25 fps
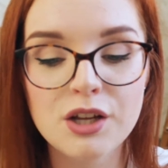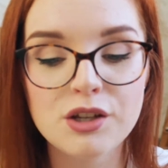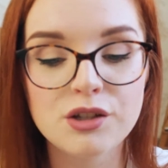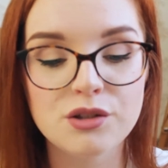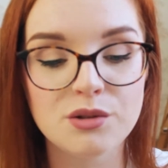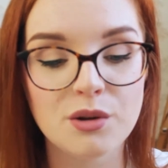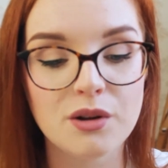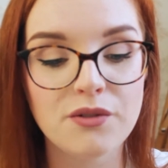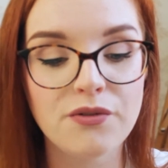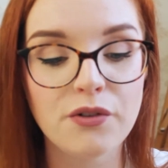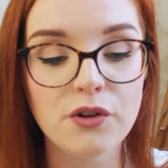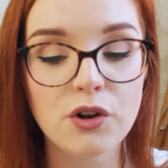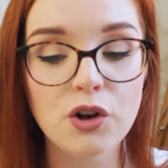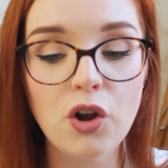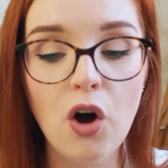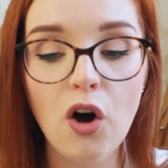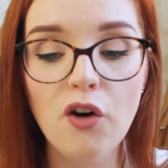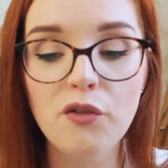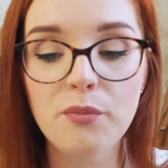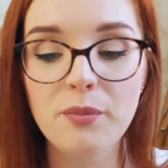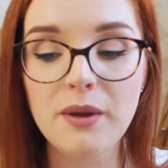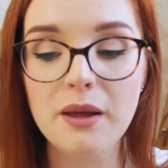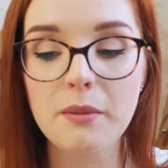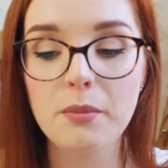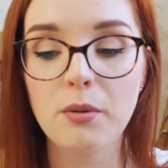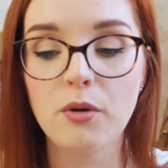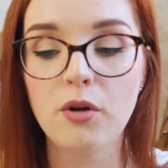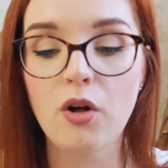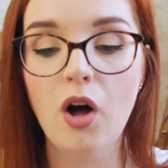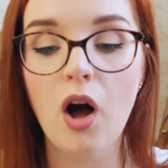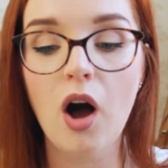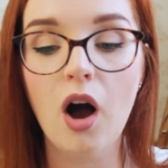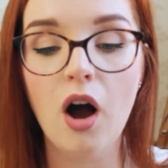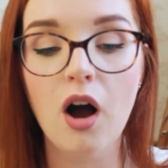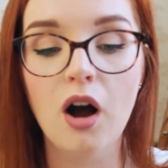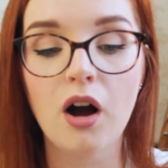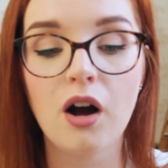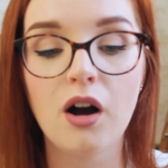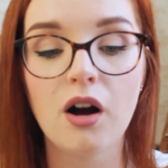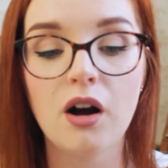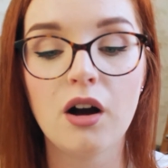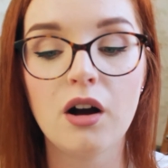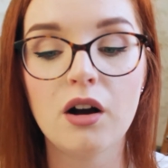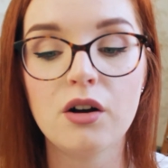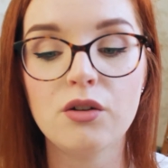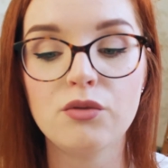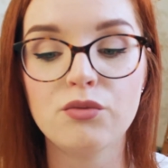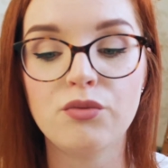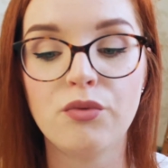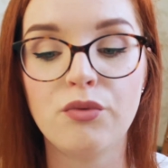So if a lot of people
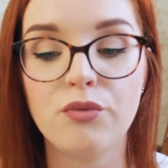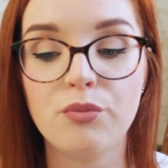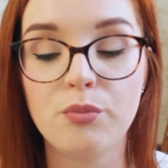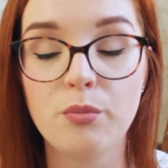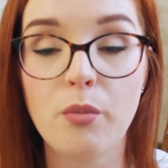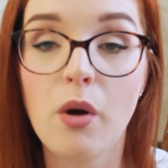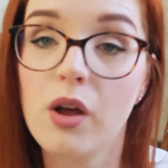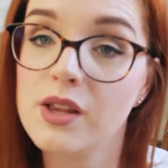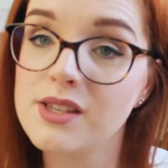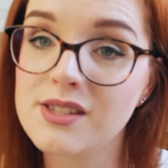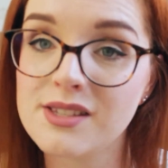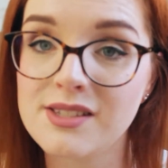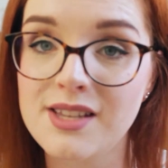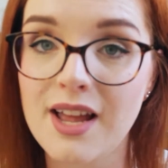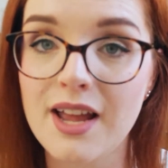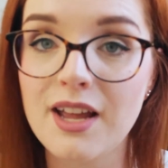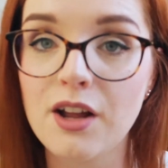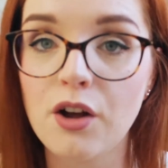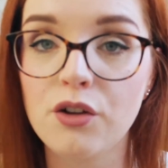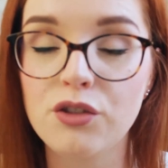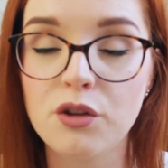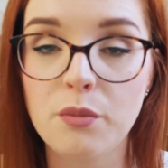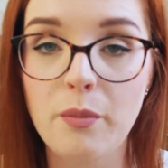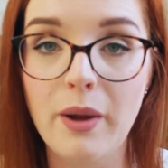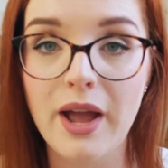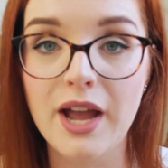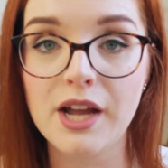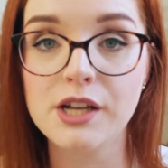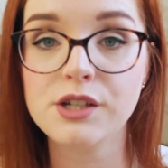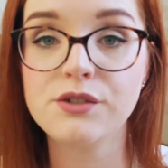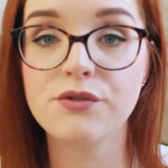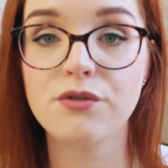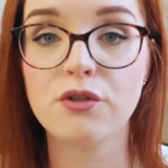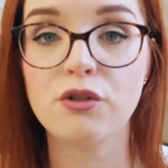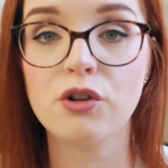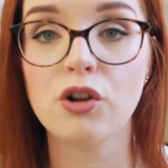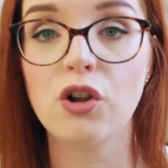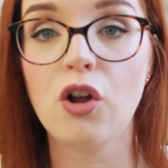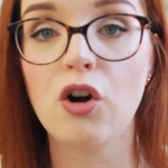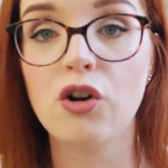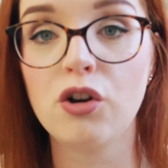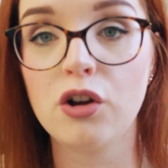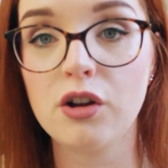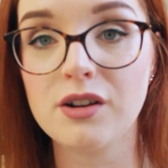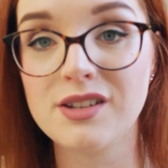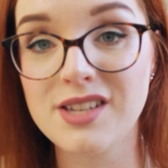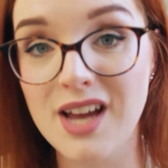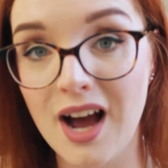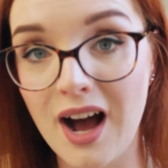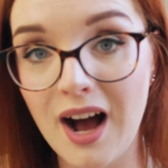are staying on the page for a
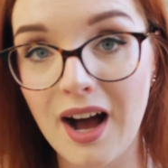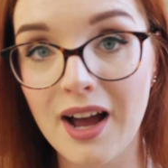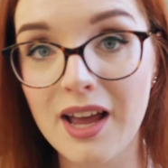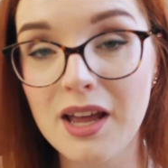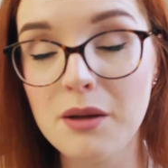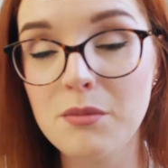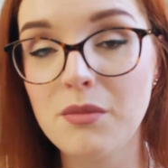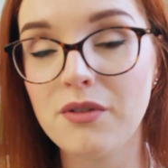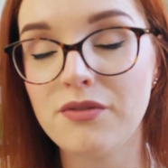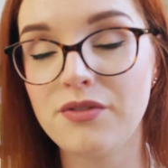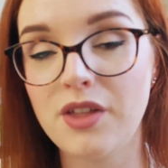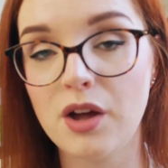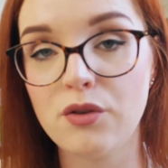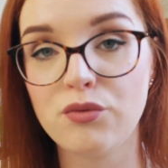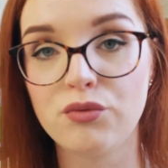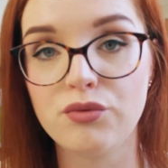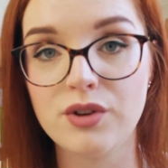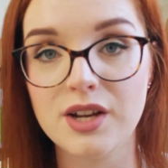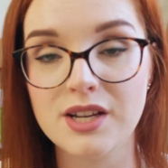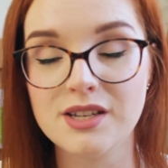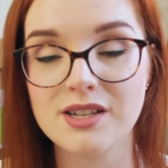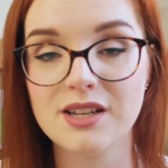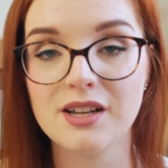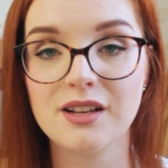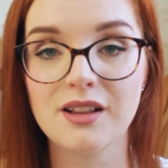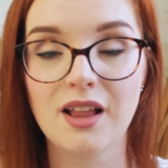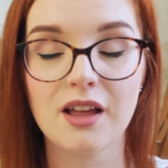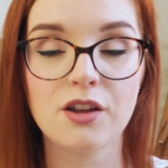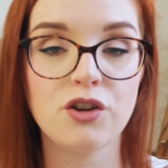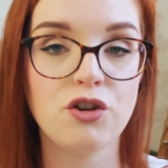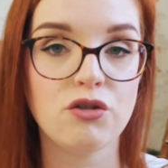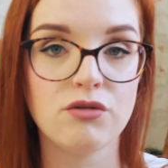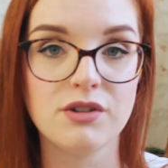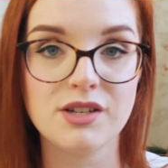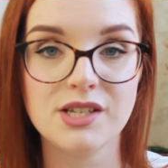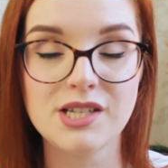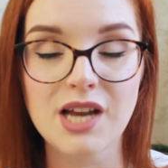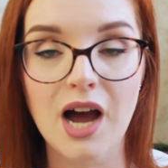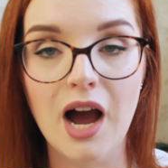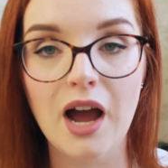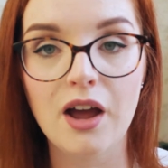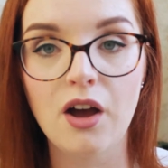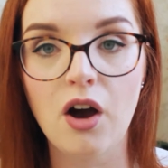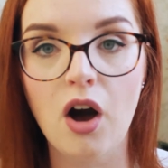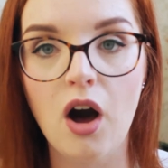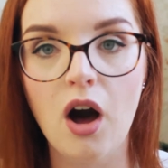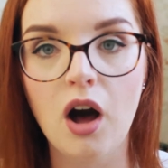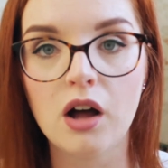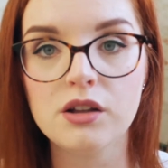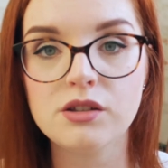long time, if they're reading like your
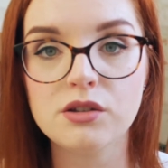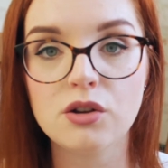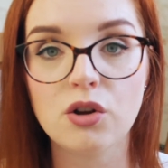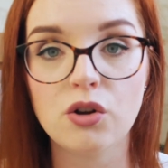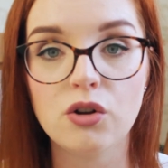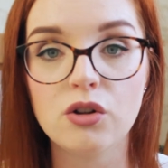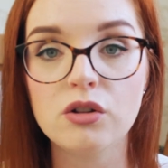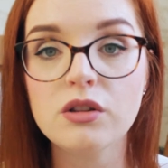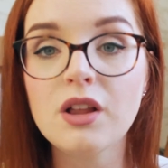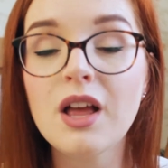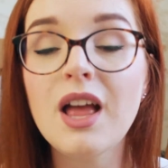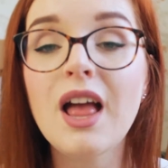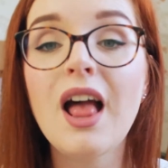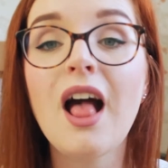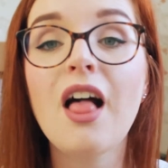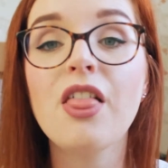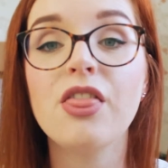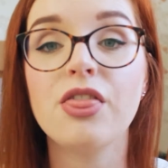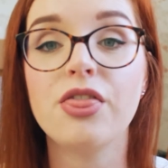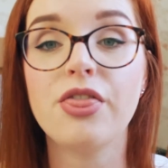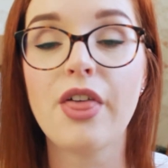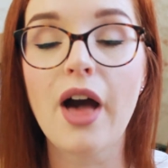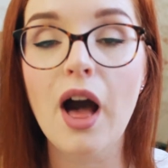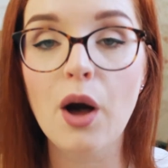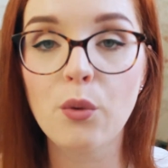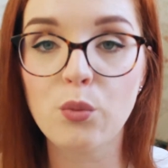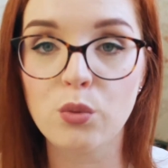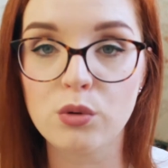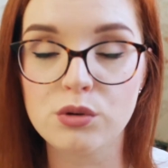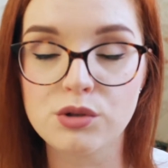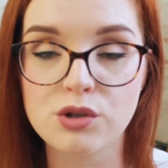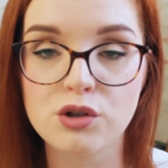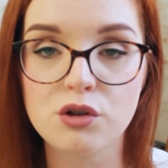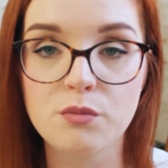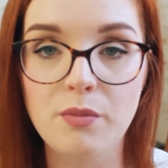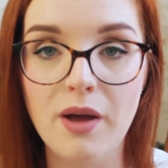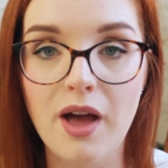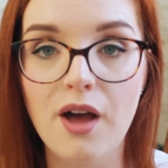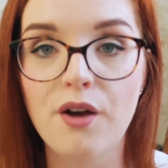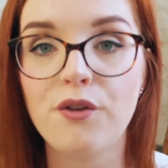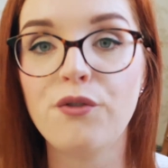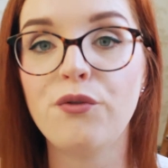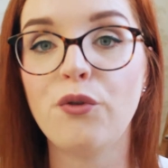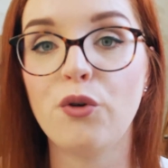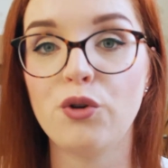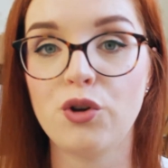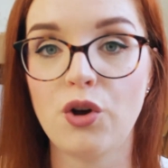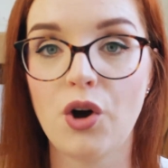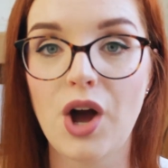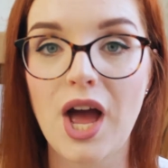entire article, that will do better
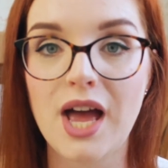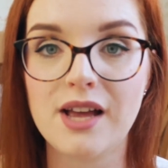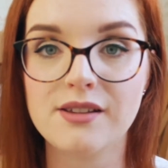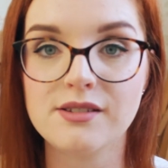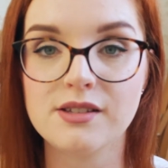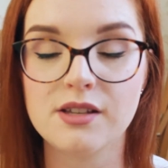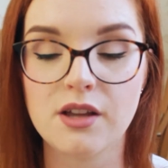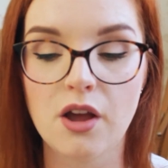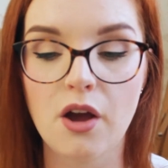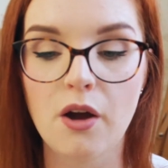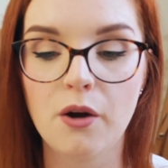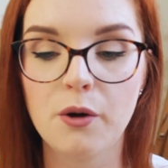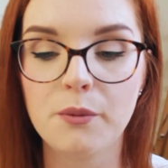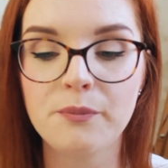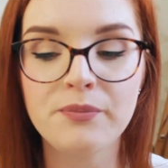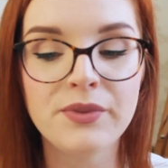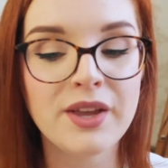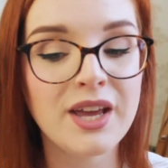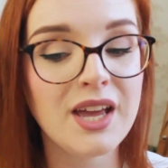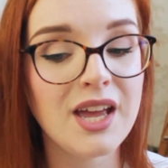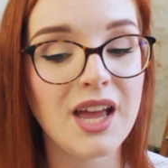for your SEO.